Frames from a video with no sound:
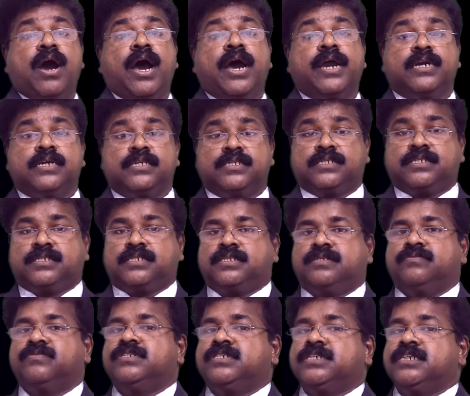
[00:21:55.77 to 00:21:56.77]
ice
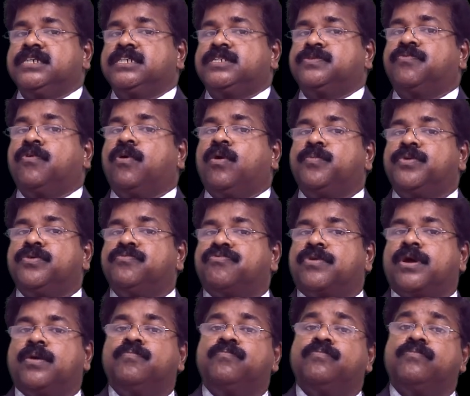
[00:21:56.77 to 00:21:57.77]
which is formed
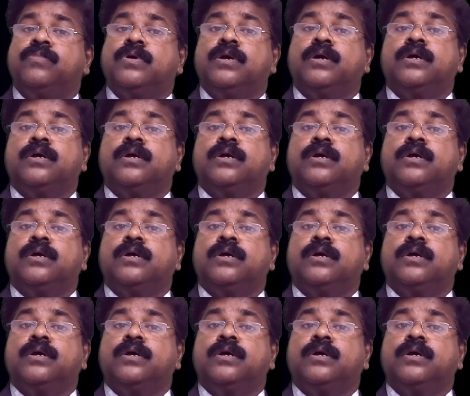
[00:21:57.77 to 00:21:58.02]
from